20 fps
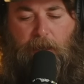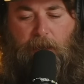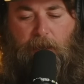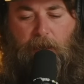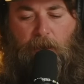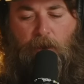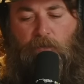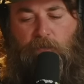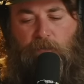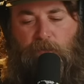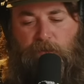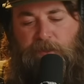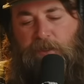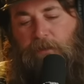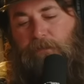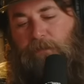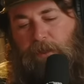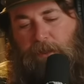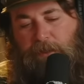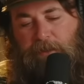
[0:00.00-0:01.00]
over
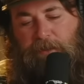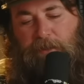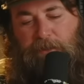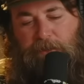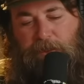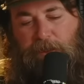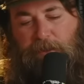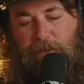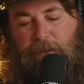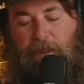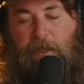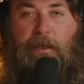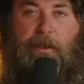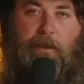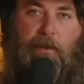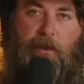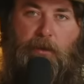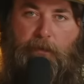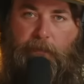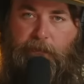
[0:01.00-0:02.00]
something such as a
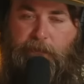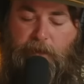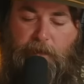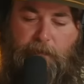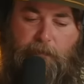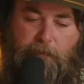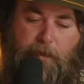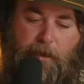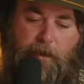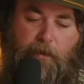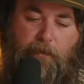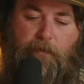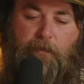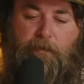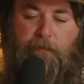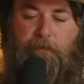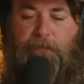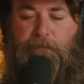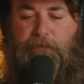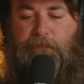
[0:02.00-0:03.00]
carbon fiber barrel,
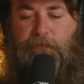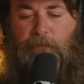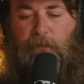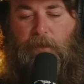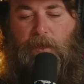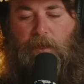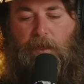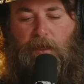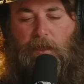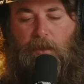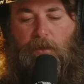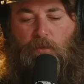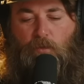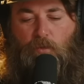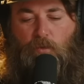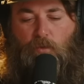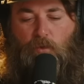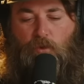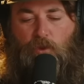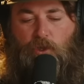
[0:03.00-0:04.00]

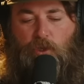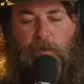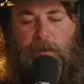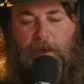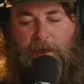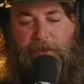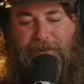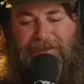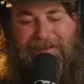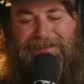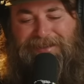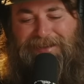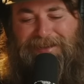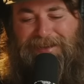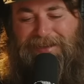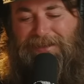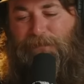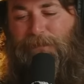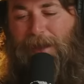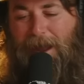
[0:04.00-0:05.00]
you could actually set
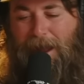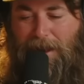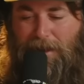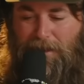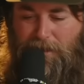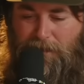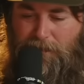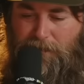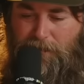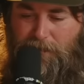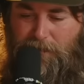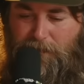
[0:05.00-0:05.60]
these back.